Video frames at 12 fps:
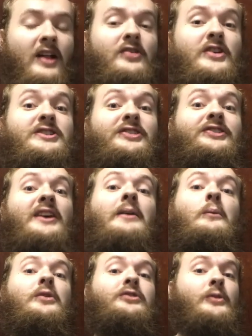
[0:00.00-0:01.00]
The
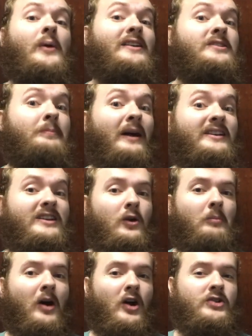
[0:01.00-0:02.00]
Descent was directed by Neil
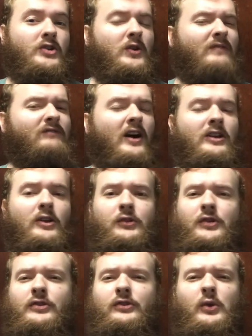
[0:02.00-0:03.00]
Marshall and follows
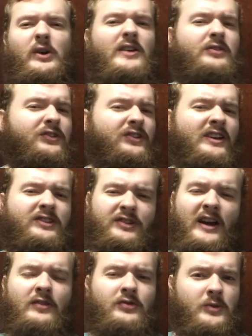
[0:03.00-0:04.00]
the story of six
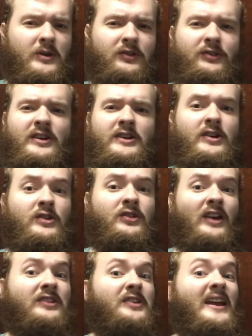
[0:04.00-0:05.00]
young thrill seekers
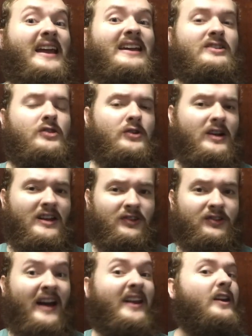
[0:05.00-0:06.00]
as they enter
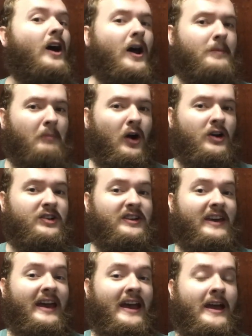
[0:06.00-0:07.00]
inside an unmarked
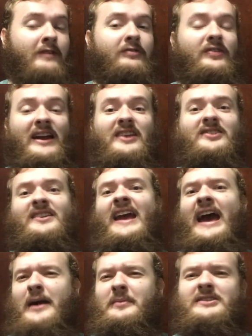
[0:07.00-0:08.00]
cave that is
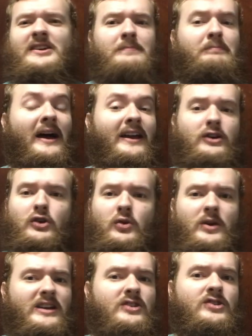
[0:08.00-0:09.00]
inhabited by
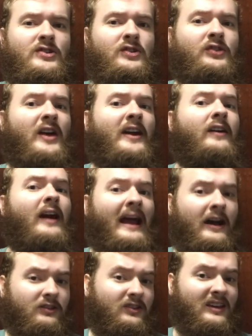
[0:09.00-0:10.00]
creatures that are
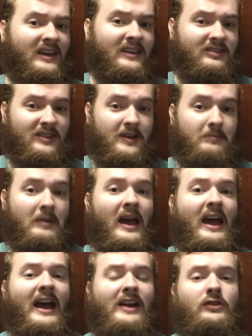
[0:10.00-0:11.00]
out to get them.
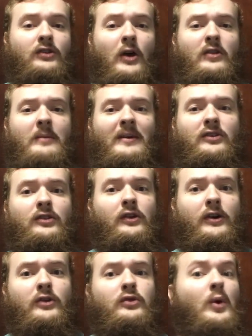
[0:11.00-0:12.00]
And so they must
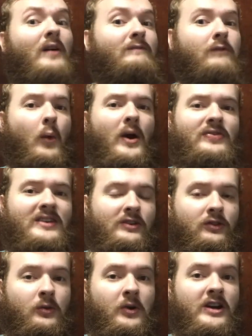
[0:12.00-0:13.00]
learn to avoid
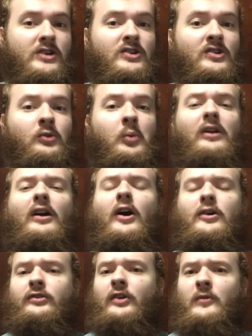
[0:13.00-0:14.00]
these creatures while
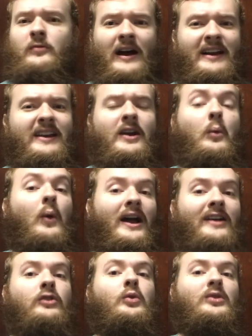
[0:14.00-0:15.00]
also finding a
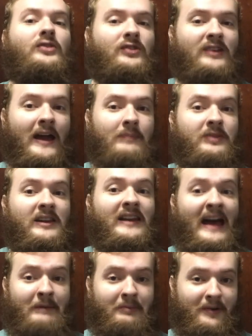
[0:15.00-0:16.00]
way to escape the
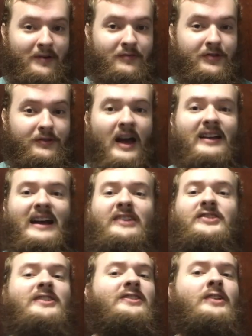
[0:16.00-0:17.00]
labyrinth.
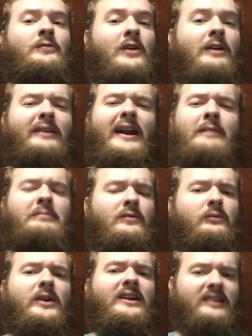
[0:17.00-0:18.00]
Guys, this is a film that I've
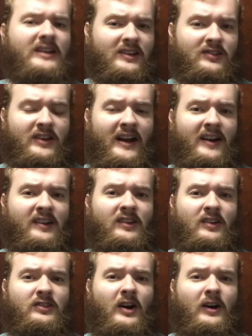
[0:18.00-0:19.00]
been really excited
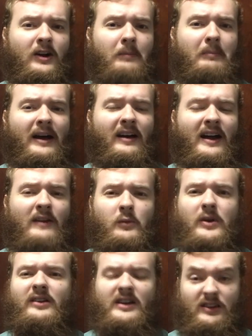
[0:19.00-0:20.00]
to talk about and
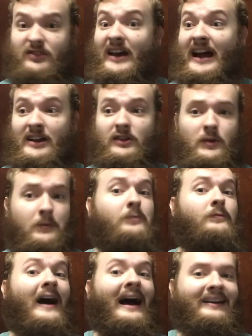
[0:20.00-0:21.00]
really excited to
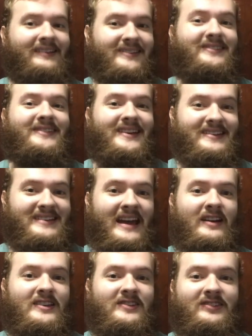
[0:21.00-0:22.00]
finally sit
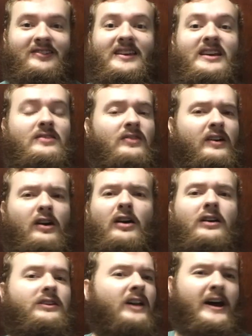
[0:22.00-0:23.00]
down and see. There are
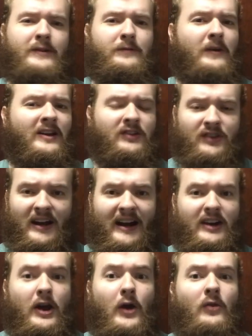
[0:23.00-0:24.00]
a lot of friends that I
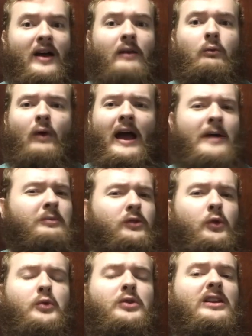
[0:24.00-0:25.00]
know that
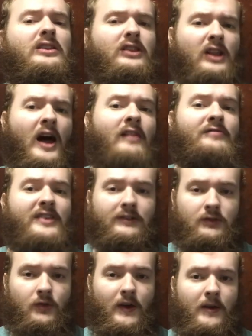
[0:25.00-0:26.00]
absolutely love
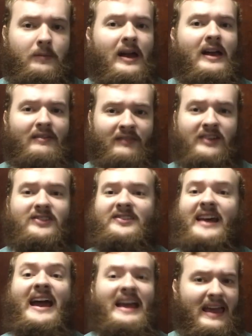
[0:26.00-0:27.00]
this film, that
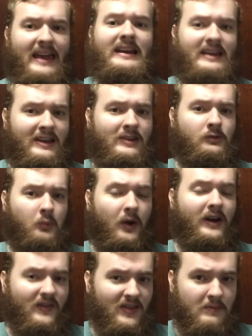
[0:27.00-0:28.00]
say it is
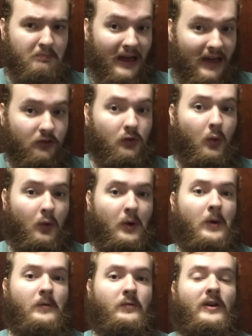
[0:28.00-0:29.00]
one of the best
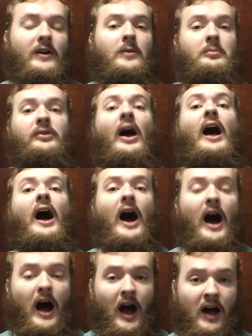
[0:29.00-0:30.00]
horror films
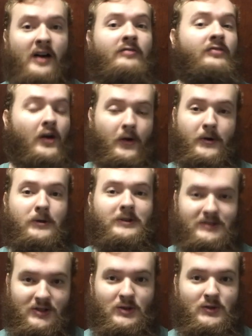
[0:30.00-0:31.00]
of the
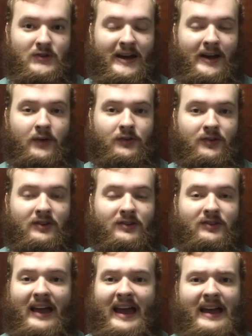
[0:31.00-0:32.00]
early
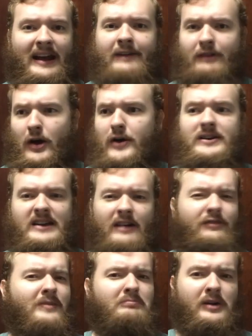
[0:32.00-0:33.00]
2000s, and I've heard
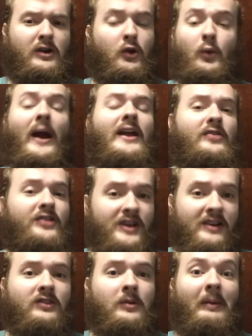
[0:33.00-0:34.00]
nothing but great
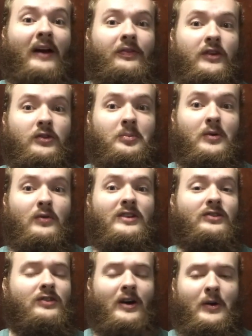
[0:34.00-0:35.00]
things about this movie,
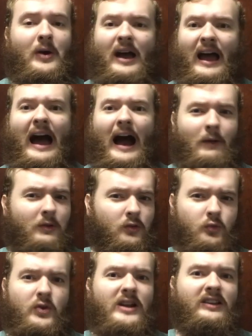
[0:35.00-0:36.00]
so I was
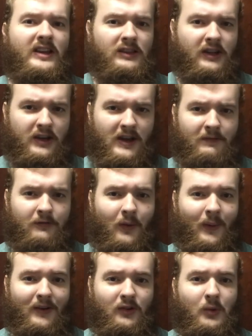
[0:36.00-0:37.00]
really looking
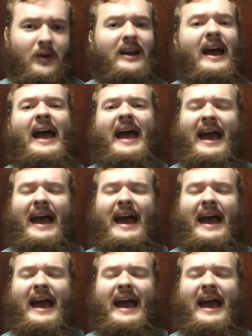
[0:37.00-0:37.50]
forward to it.